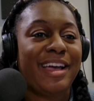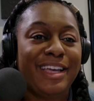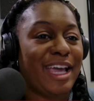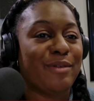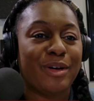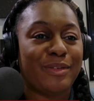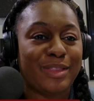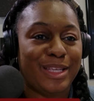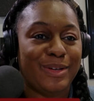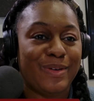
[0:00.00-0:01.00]
I can't work
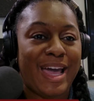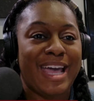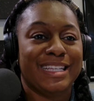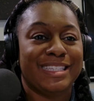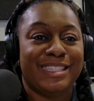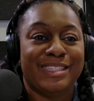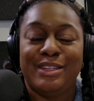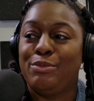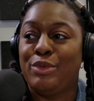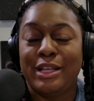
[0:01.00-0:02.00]
with you as
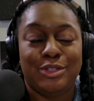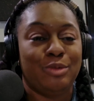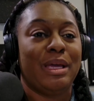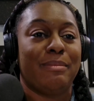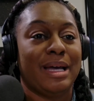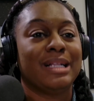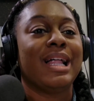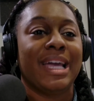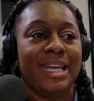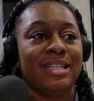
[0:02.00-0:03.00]
you being my
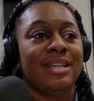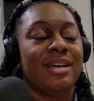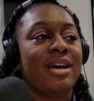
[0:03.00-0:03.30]
client.